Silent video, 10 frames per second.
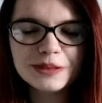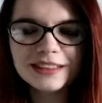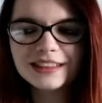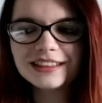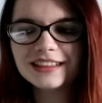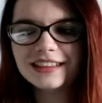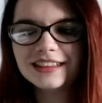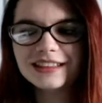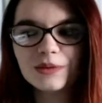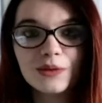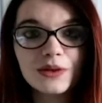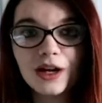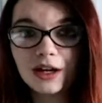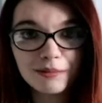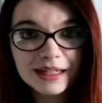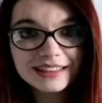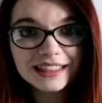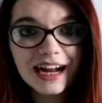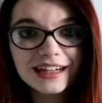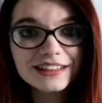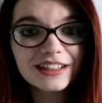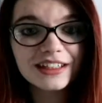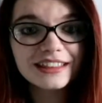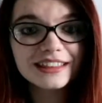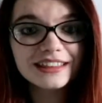pieces. He is an amazing actor.